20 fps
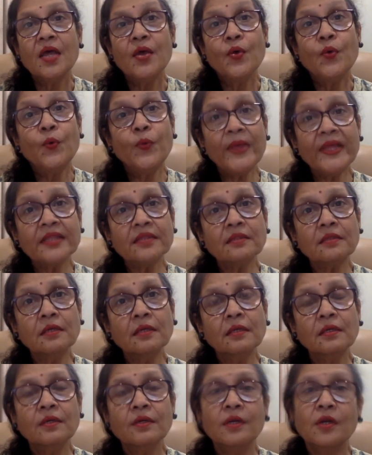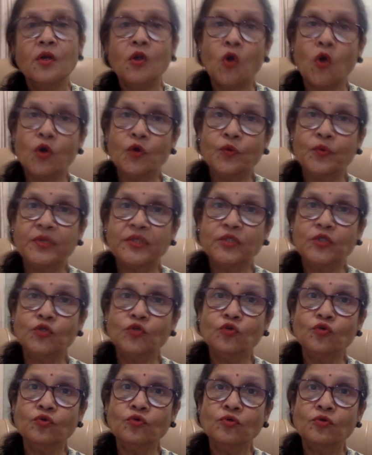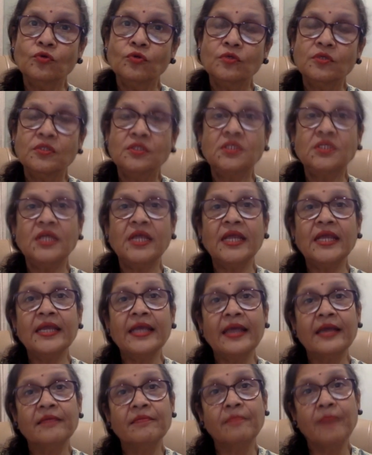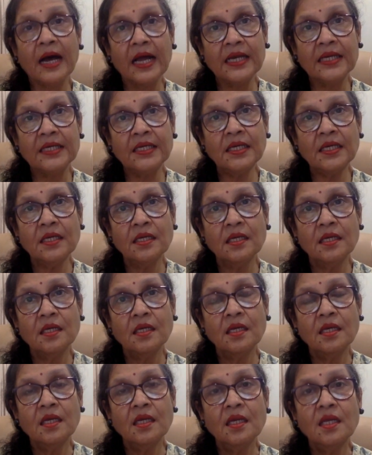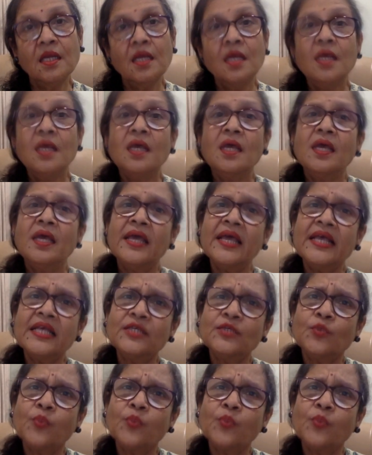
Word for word: With Lord Vishnu staying at Bali, his